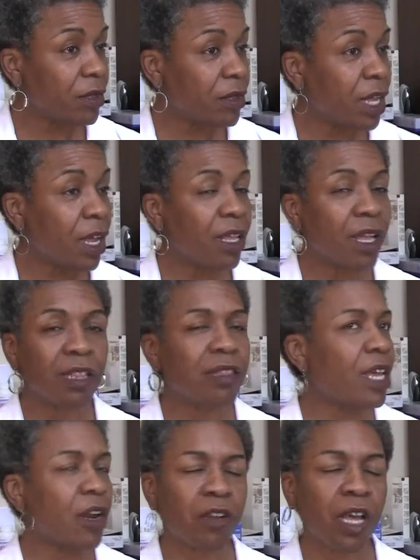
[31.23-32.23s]
they,
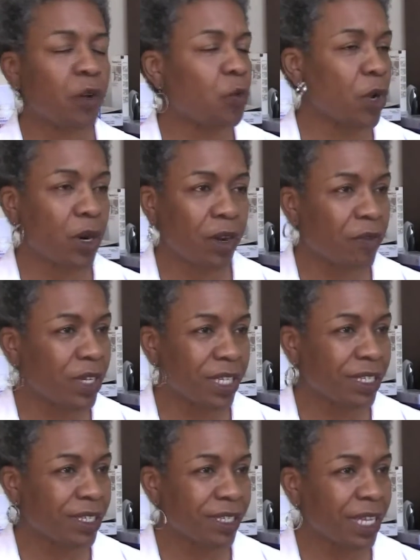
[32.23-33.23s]
they're not aware of it.
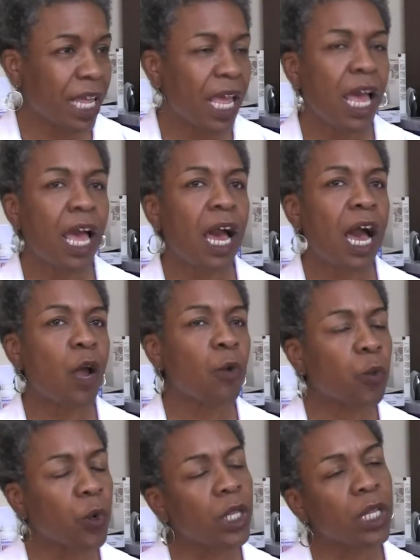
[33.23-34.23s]
I
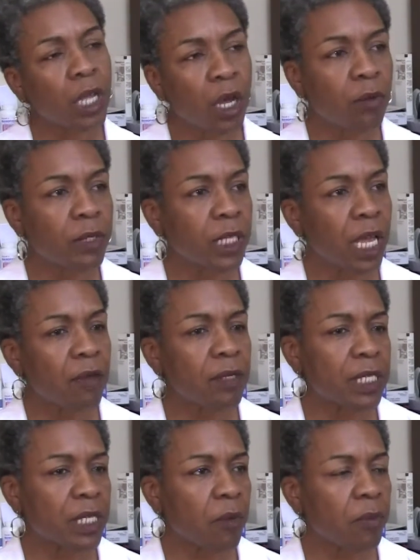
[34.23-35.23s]
really hope to have
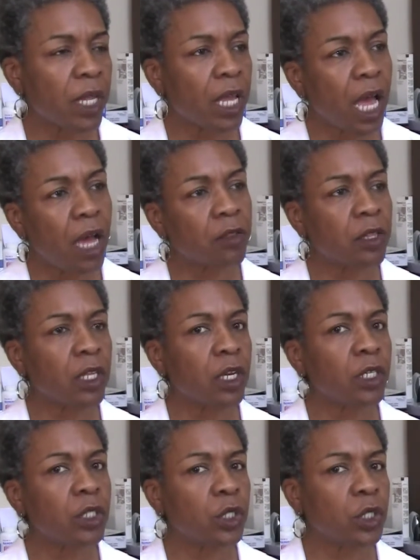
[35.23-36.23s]
something out there
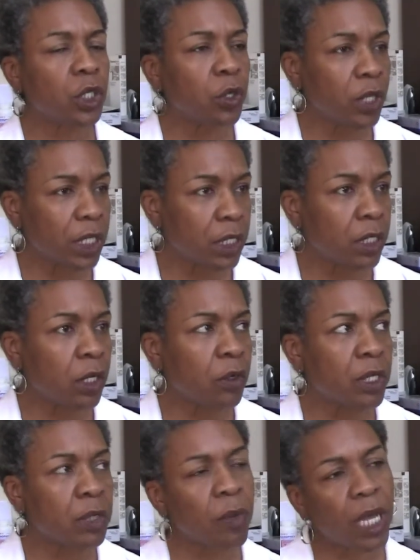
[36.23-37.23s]
to the
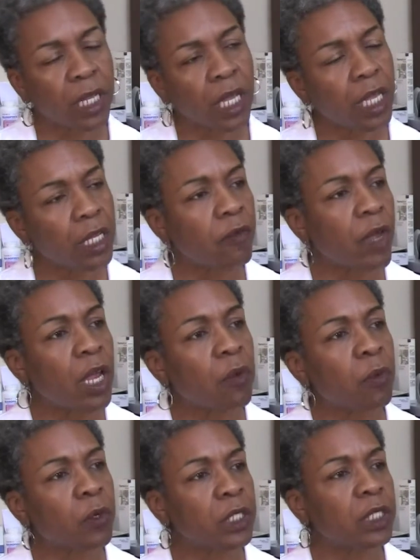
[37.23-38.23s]
students by the end of
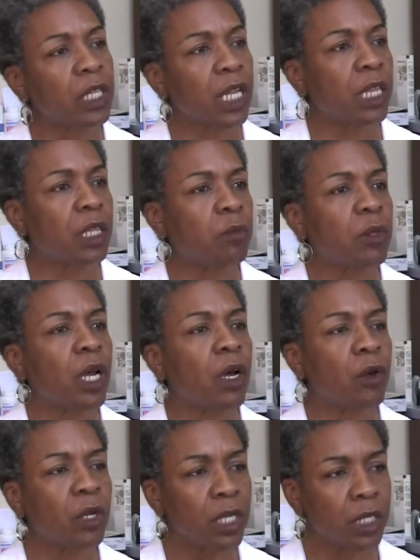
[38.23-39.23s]
April to let them know
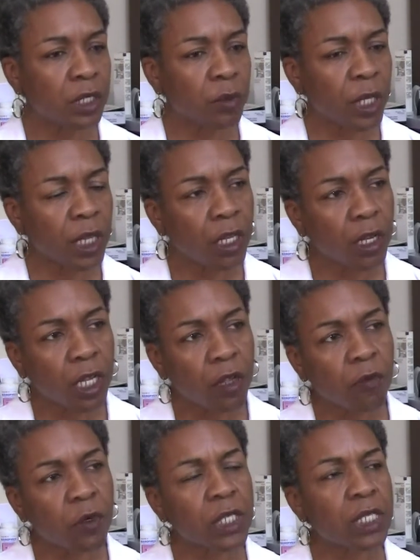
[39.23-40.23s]
to be looking
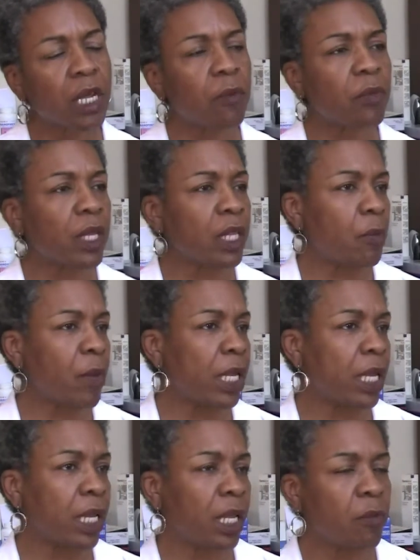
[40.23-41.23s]
for something. They may
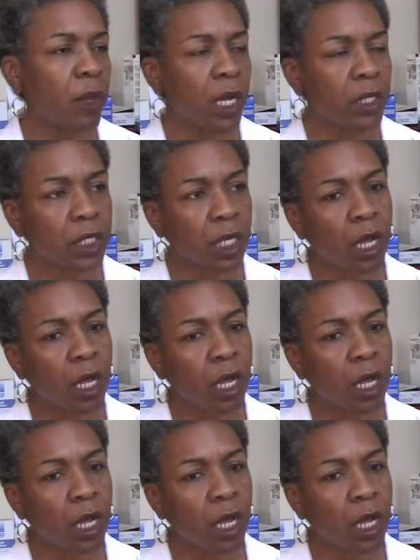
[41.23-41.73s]
get emails at